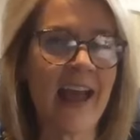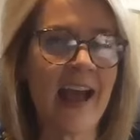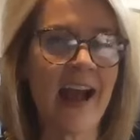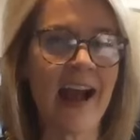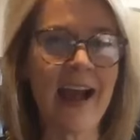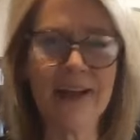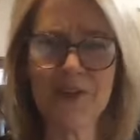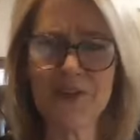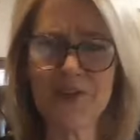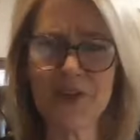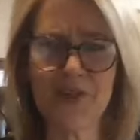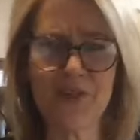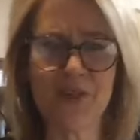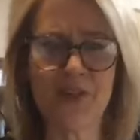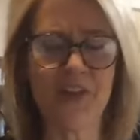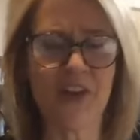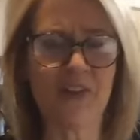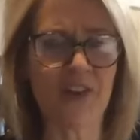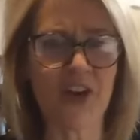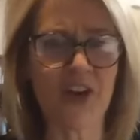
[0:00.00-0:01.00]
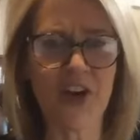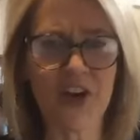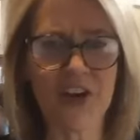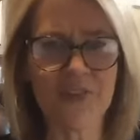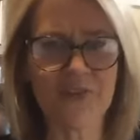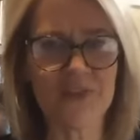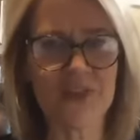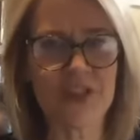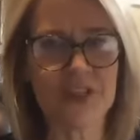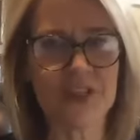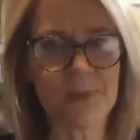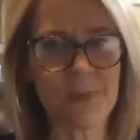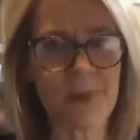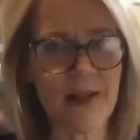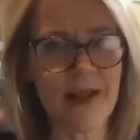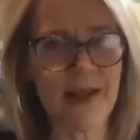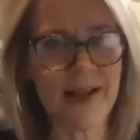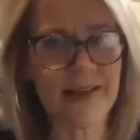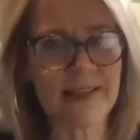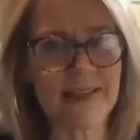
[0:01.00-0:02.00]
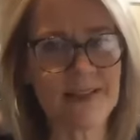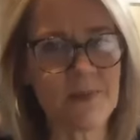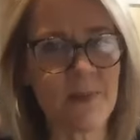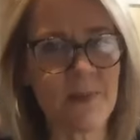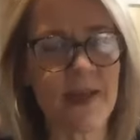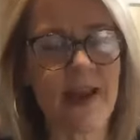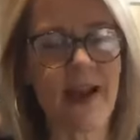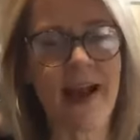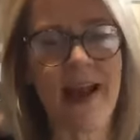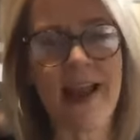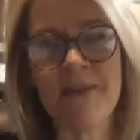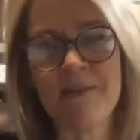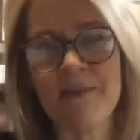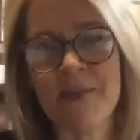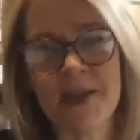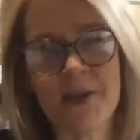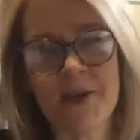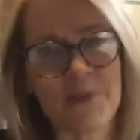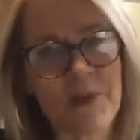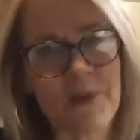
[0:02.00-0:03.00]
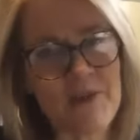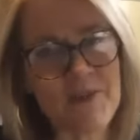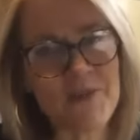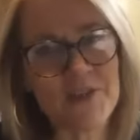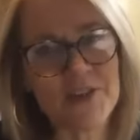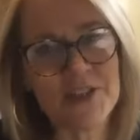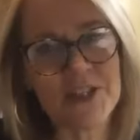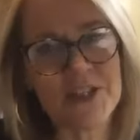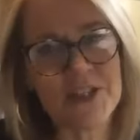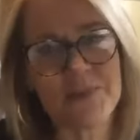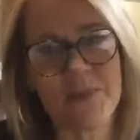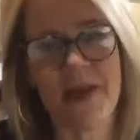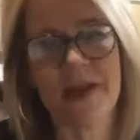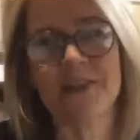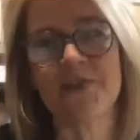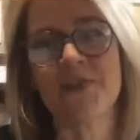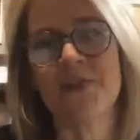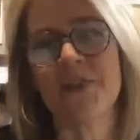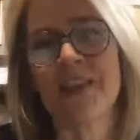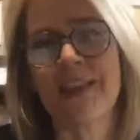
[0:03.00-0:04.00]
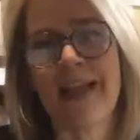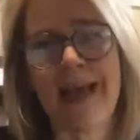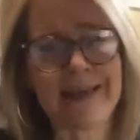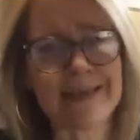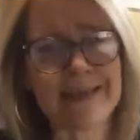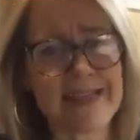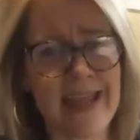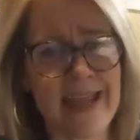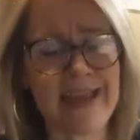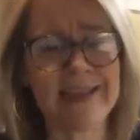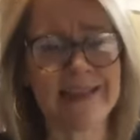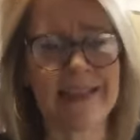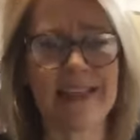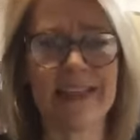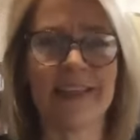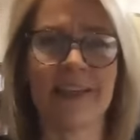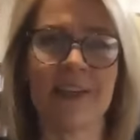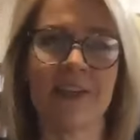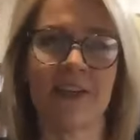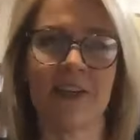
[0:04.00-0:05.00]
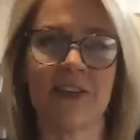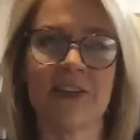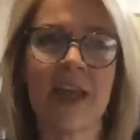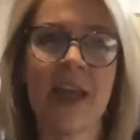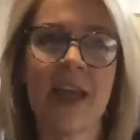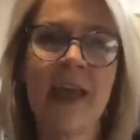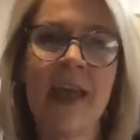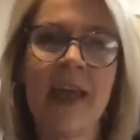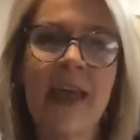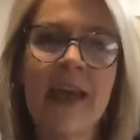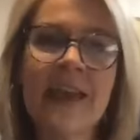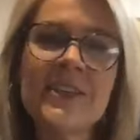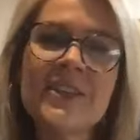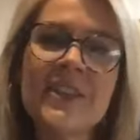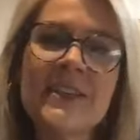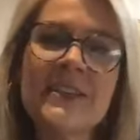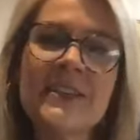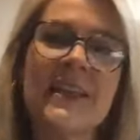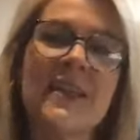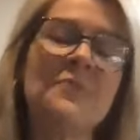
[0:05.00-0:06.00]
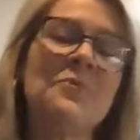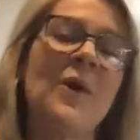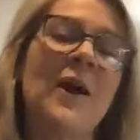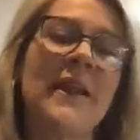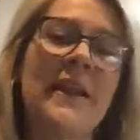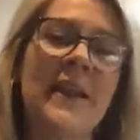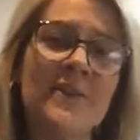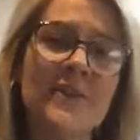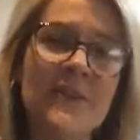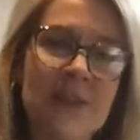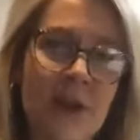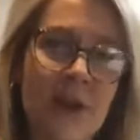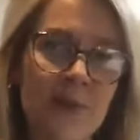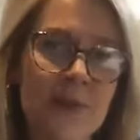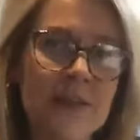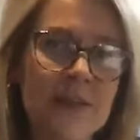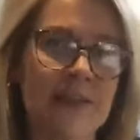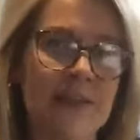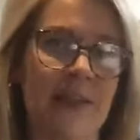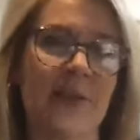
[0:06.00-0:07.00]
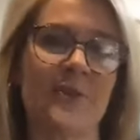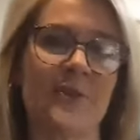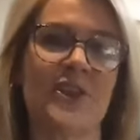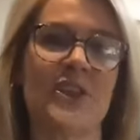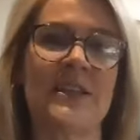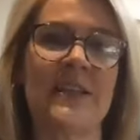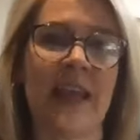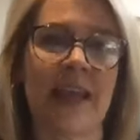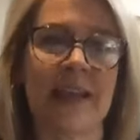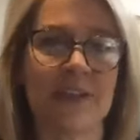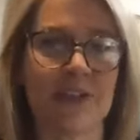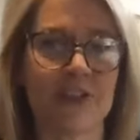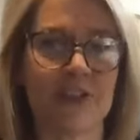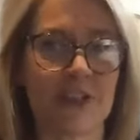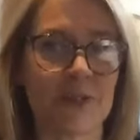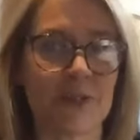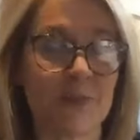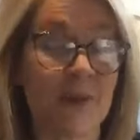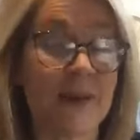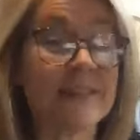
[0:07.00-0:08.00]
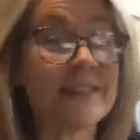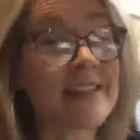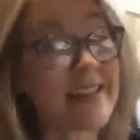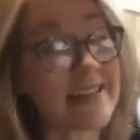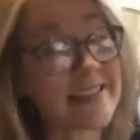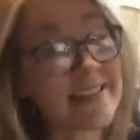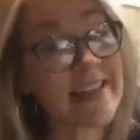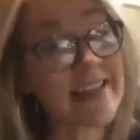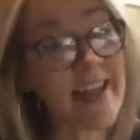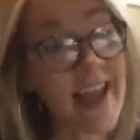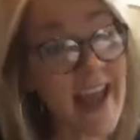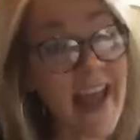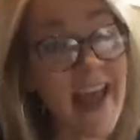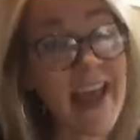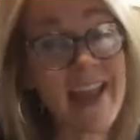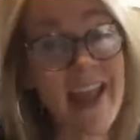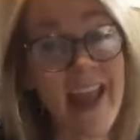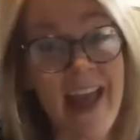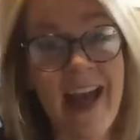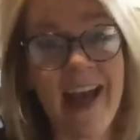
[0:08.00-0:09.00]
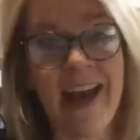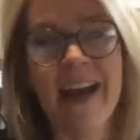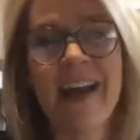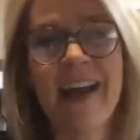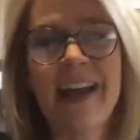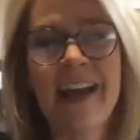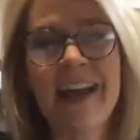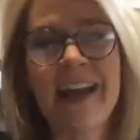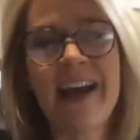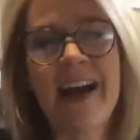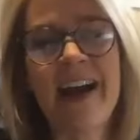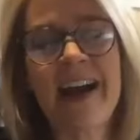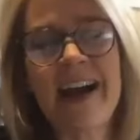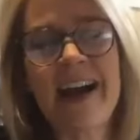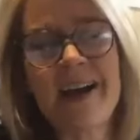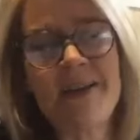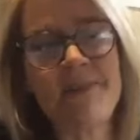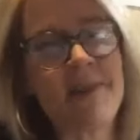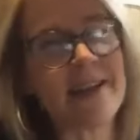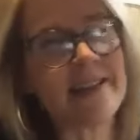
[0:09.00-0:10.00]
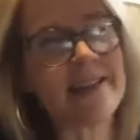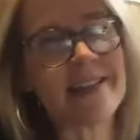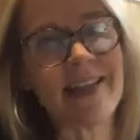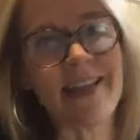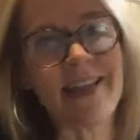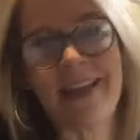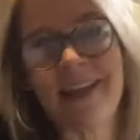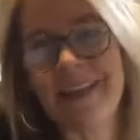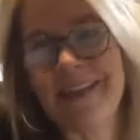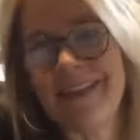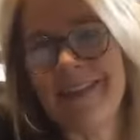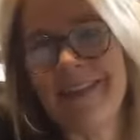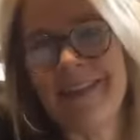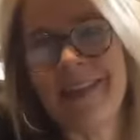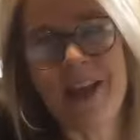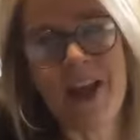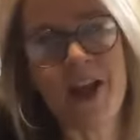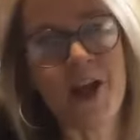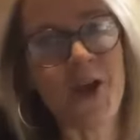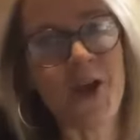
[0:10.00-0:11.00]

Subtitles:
don't know if you've ever heard of Juice Plus, but I have been a rep for Juice Plus for the last 18 years. And she said, well, I know so-and-so. She takes Juice Plus. And I said, yeah. I said, and